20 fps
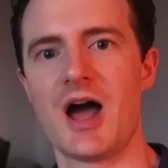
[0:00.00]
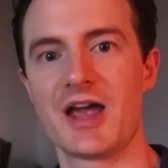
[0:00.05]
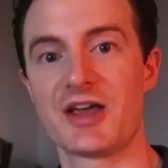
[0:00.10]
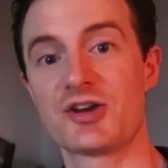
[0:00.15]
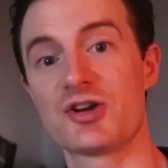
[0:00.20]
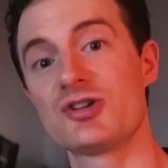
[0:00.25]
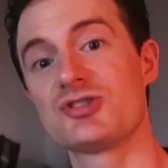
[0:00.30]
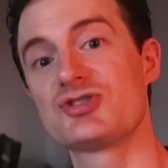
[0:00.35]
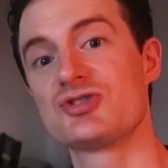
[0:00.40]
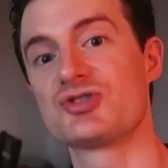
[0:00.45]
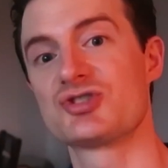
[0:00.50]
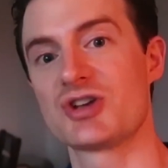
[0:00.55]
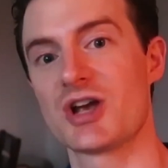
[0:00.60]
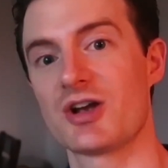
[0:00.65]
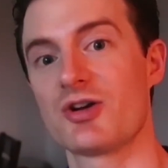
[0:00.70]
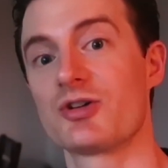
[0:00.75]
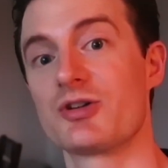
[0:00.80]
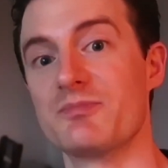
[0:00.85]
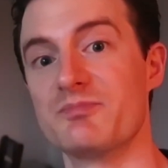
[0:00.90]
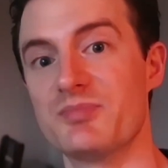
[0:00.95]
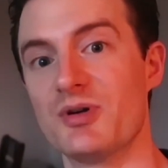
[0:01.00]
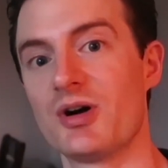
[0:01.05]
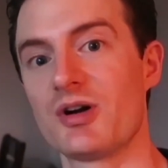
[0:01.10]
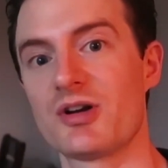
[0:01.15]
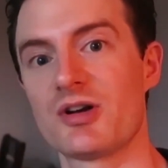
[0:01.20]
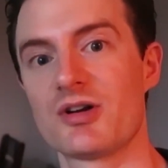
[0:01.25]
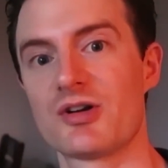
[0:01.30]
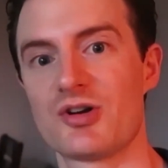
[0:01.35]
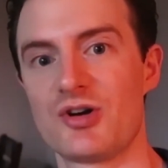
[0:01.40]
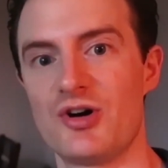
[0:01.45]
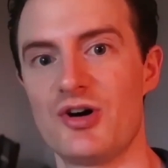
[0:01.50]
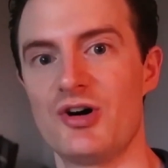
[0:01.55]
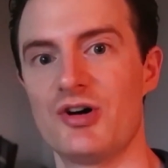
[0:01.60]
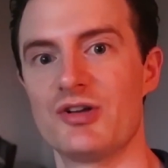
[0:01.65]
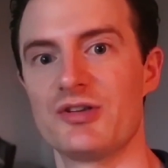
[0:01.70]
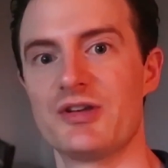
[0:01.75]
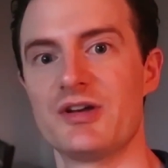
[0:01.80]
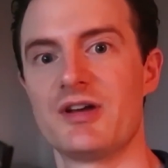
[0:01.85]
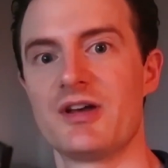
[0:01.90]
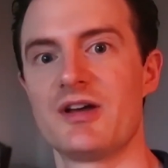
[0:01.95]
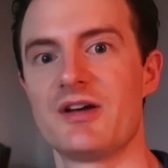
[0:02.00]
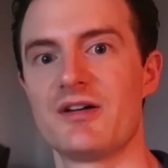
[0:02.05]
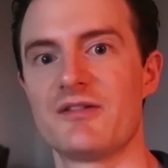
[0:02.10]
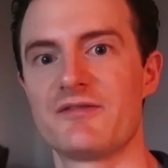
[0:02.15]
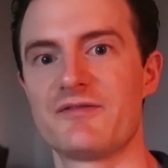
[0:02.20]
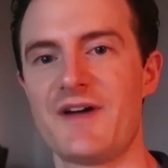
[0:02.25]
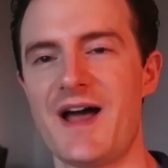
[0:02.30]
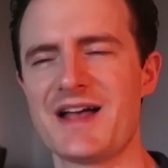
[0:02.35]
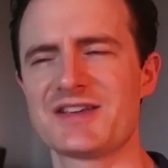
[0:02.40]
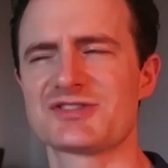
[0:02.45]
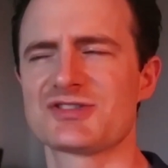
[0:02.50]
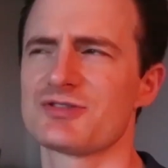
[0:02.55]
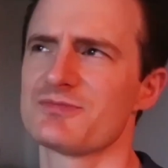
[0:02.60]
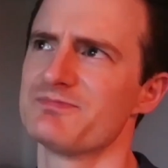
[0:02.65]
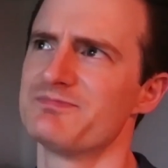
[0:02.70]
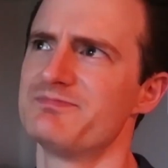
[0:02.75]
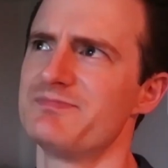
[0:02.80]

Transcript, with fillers: I encourage you to check out a book called Faster,